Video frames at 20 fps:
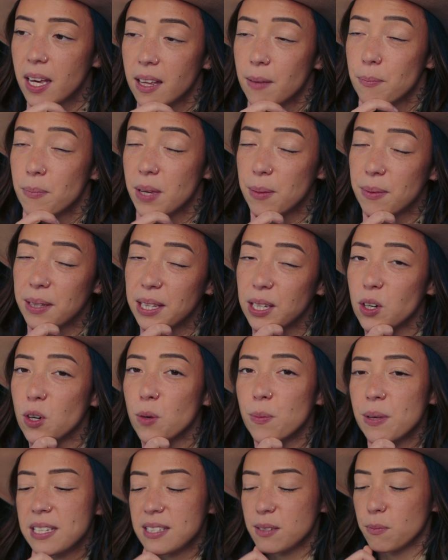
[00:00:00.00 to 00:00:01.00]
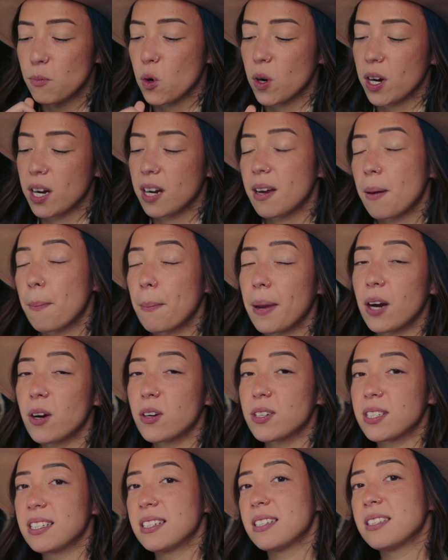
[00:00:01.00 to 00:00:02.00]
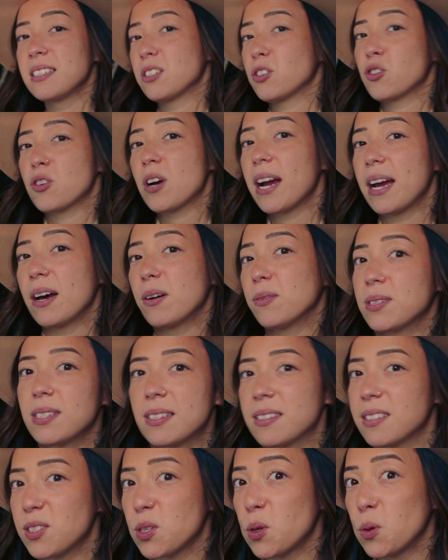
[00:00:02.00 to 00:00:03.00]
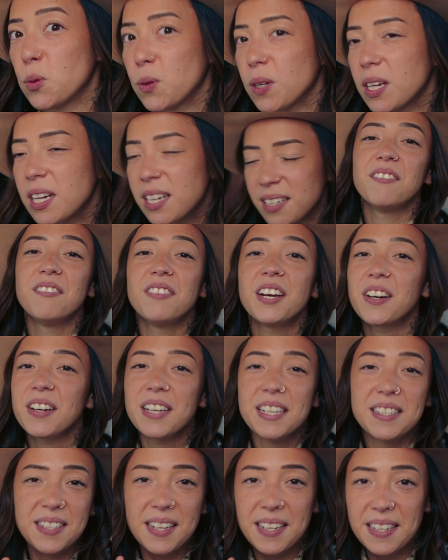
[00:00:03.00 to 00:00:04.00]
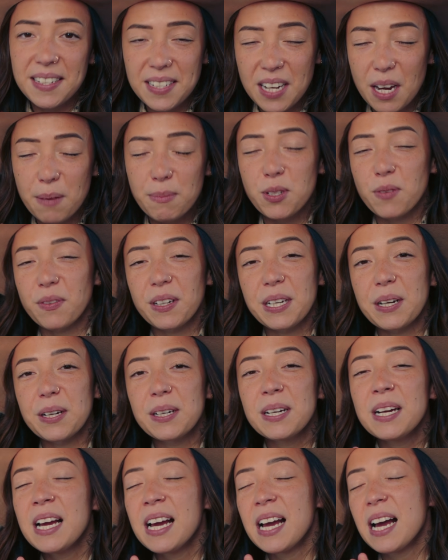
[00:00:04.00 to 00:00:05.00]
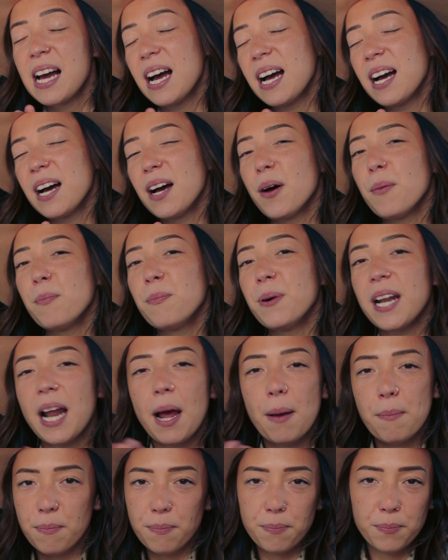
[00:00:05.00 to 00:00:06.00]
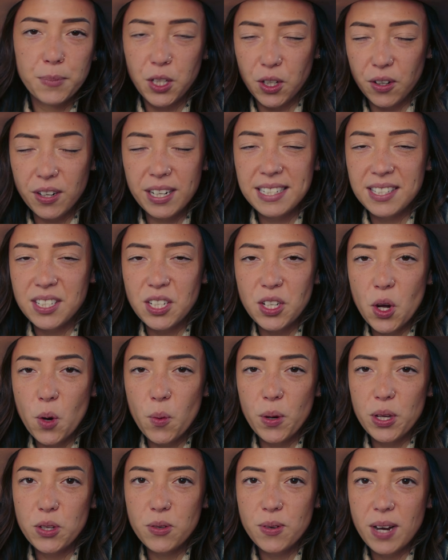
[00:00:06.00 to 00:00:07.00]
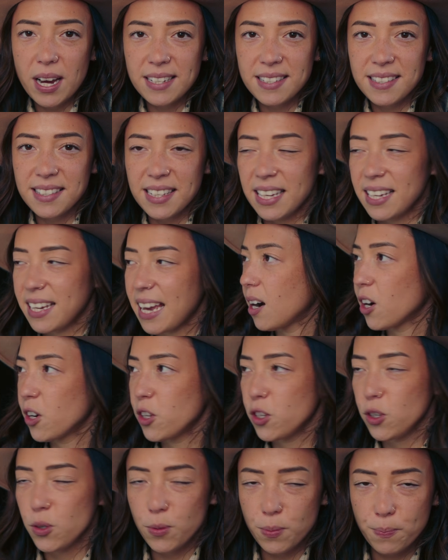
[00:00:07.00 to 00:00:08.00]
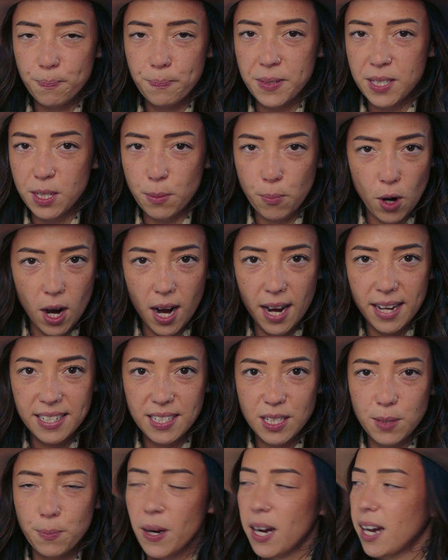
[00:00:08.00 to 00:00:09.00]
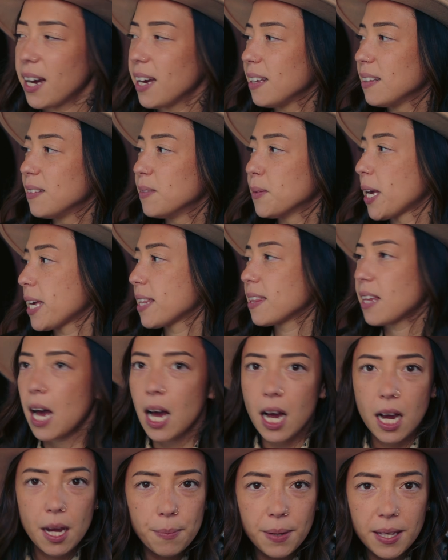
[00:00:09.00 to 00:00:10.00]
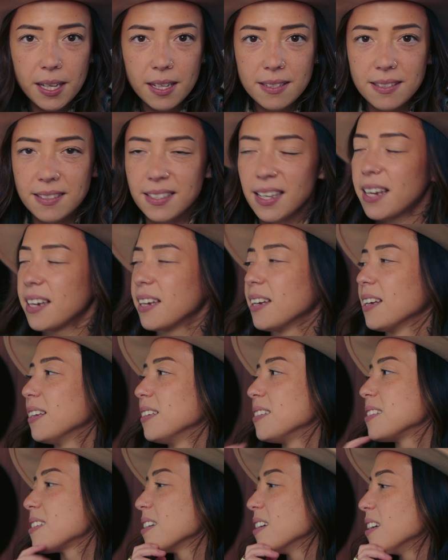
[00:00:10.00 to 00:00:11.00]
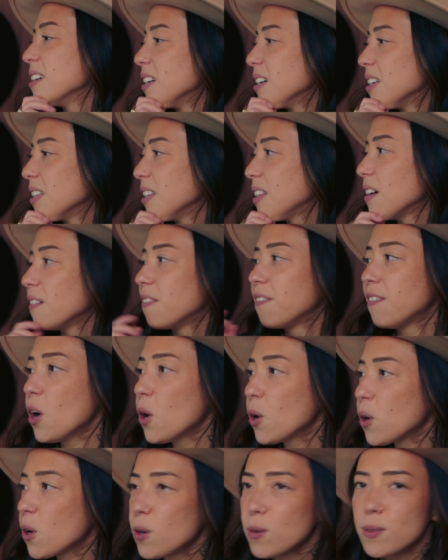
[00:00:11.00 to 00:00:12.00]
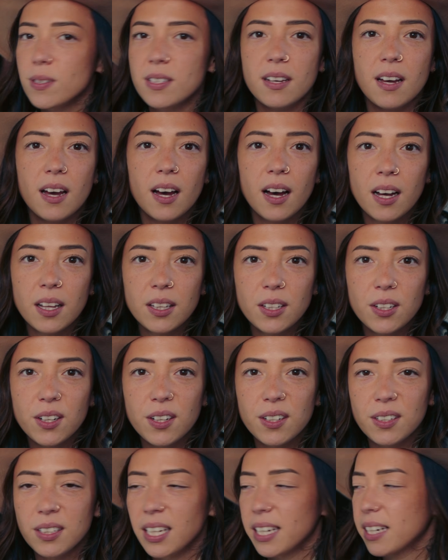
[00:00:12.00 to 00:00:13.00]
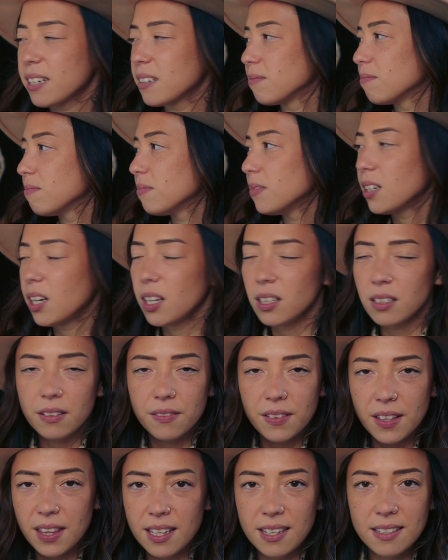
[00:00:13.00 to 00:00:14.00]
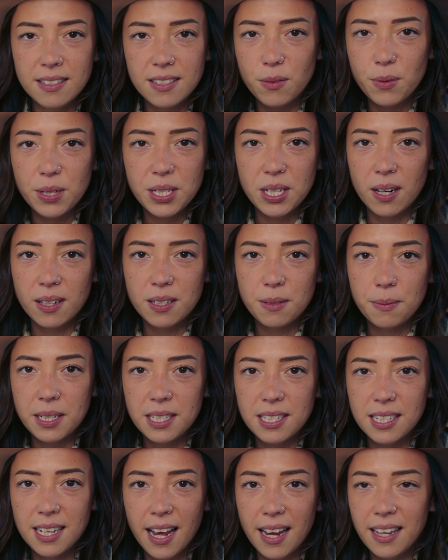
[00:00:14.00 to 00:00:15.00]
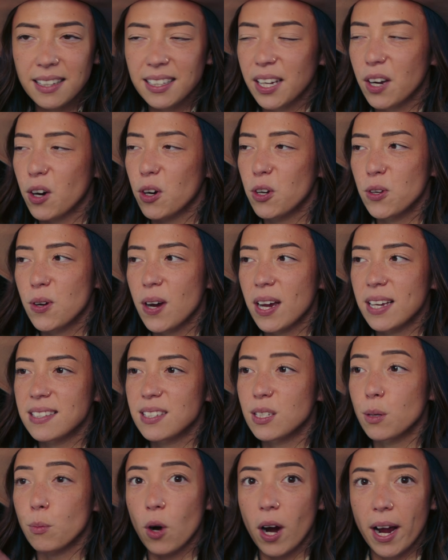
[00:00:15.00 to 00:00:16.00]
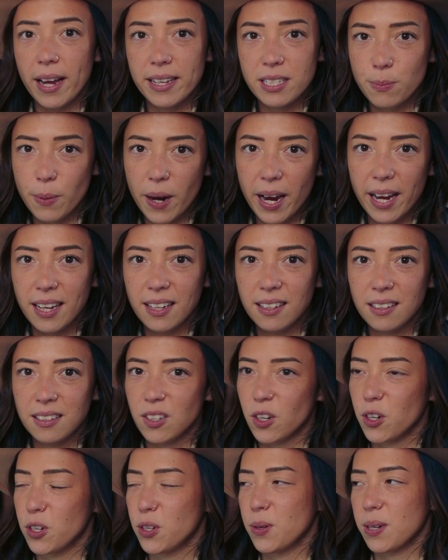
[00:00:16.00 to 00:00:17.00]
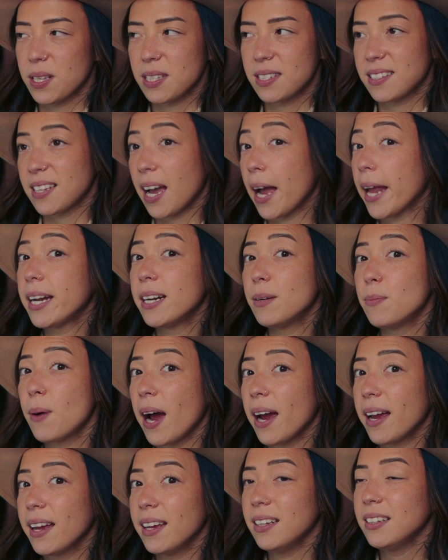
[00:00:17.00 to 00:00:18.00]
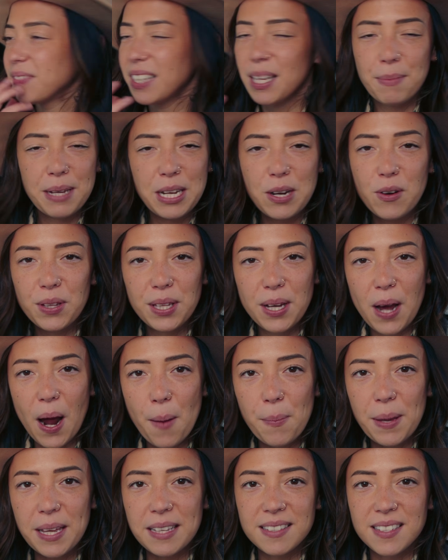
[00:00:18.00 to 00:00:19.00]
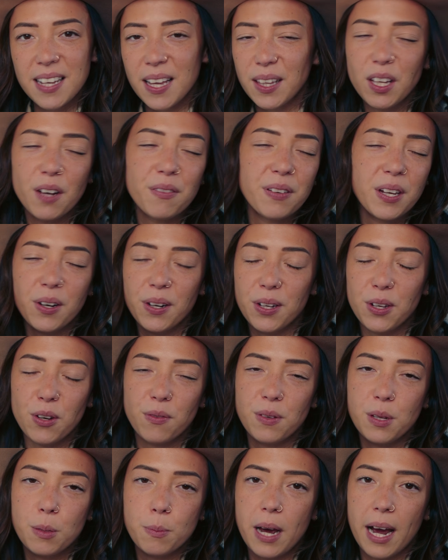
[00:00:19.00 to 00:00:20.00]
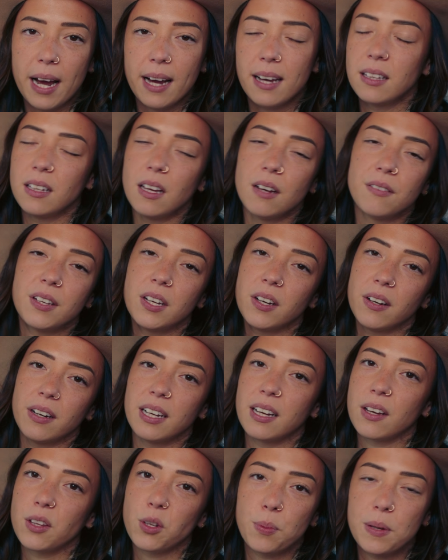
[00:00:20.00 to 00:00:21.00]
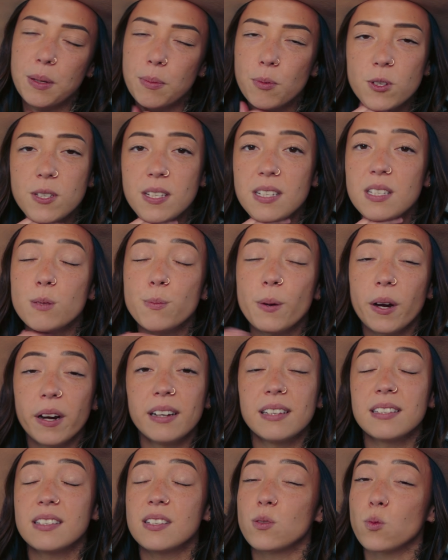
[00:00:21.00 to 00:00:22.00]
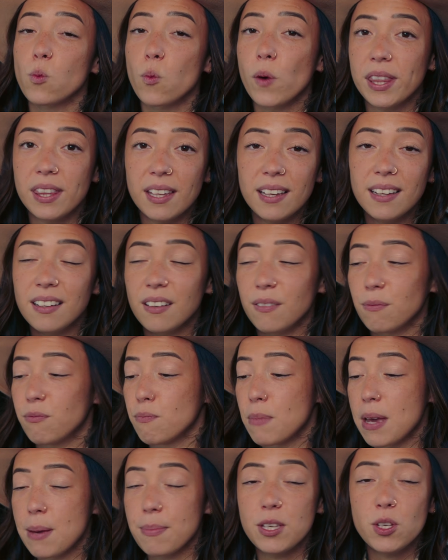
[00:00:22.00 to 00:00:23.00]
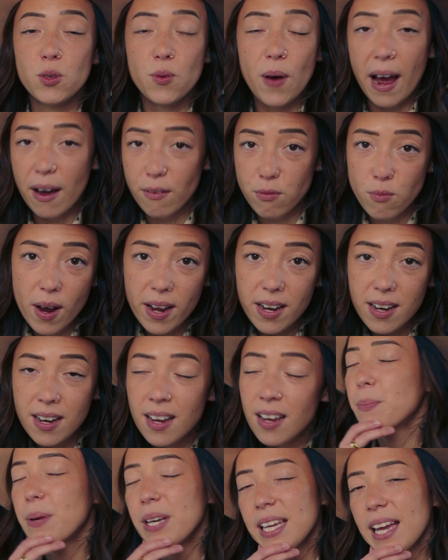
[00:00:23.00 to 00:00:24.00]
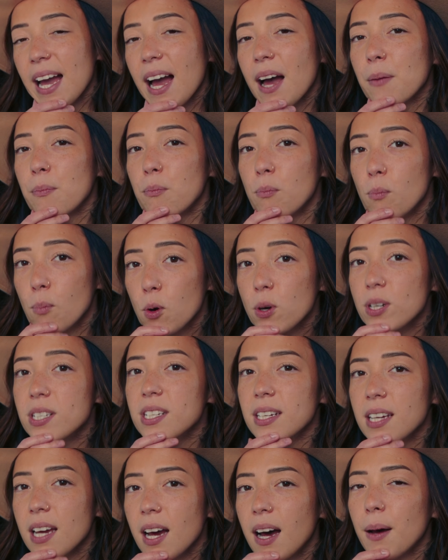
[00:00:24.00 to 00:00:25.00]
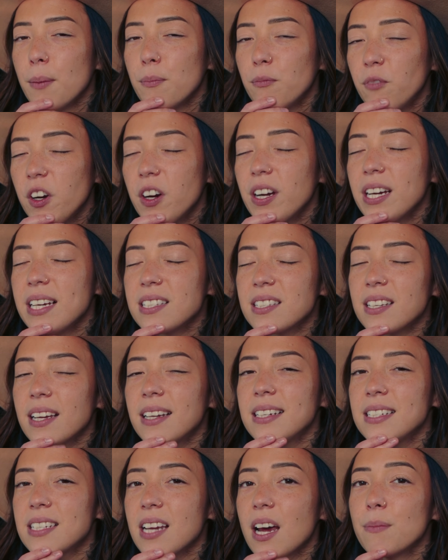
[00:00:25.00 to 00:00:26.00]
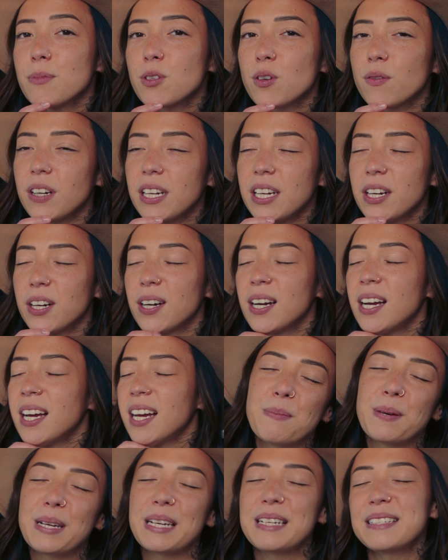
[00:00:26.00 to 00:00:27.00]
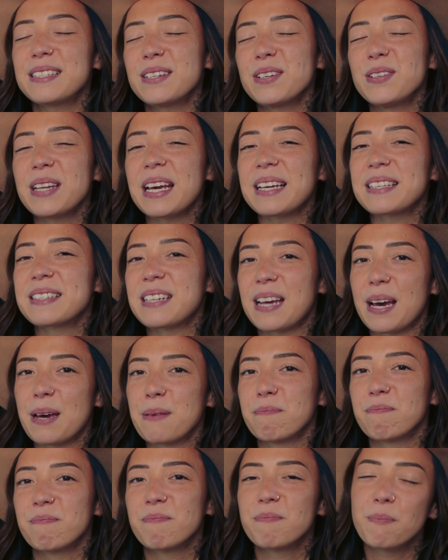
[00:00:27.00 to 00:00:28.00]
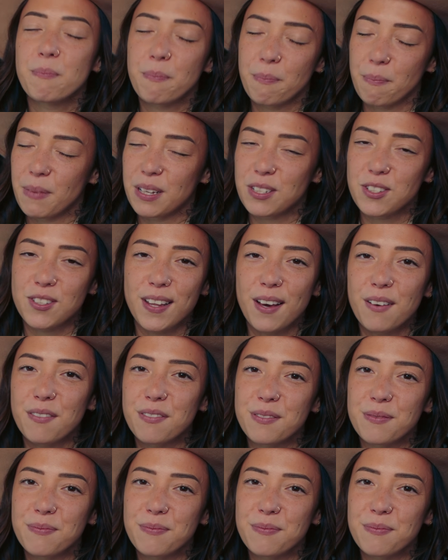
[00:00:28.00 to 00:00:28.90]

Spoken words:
Maybe there will be some more comparisons and tryouts soon. Very exciting times over here. But I'm curious to know what you guys think. Are you surprised by like the IBIS and the photos, the color, like all of the things that we talked about today? Like, are you guys surprised by it? Are you excited by it? Let me know in the comments. I love hearing your feedback. I love hearing other people's experiences with it, if maybe you have one. But yeah, more to come. Very exciting times over here. But until next time, much love.